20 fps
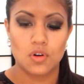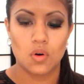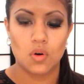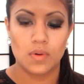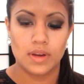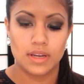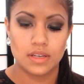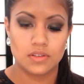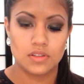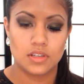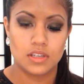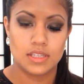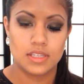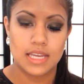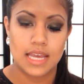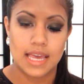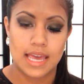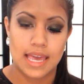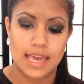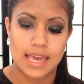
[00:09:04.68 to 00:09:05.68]
going to
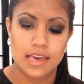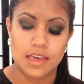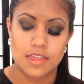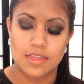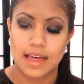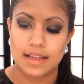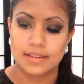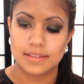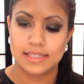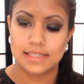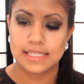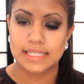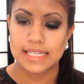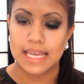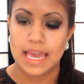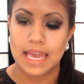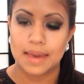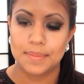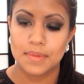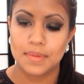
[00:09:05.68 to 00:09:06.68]
take that
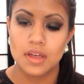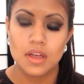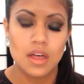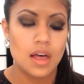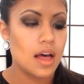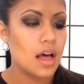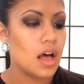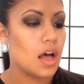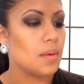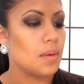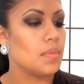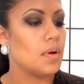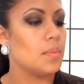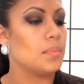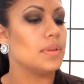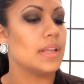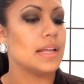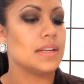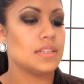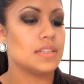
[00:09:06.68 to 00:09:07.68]
same
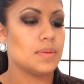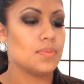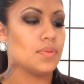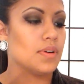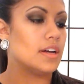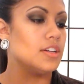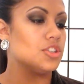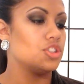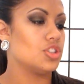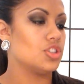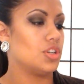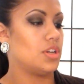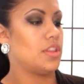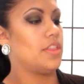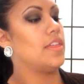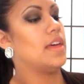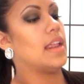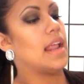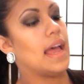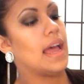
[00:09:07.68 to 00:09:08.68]
blendy brush
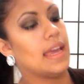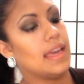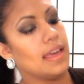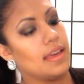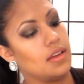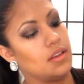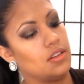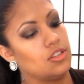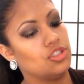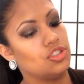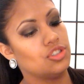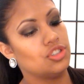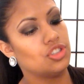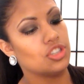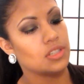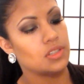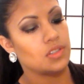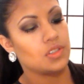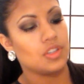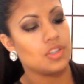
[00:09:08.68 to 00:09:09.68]
that I
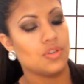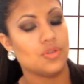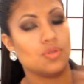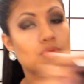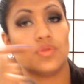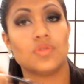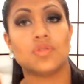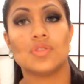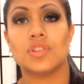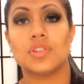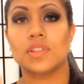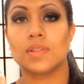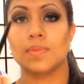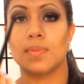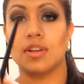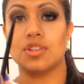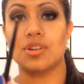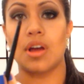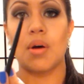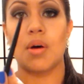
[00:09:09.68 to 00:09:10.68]
just used to
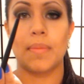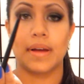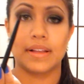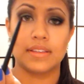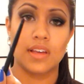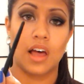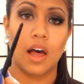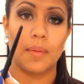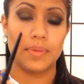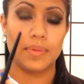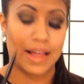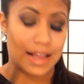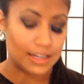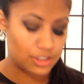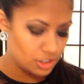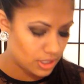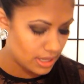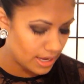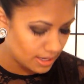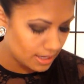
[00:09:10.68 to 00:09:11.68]
smudge out my top
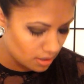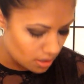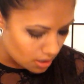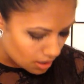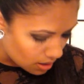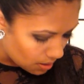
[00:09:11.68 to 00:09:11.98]
lash line,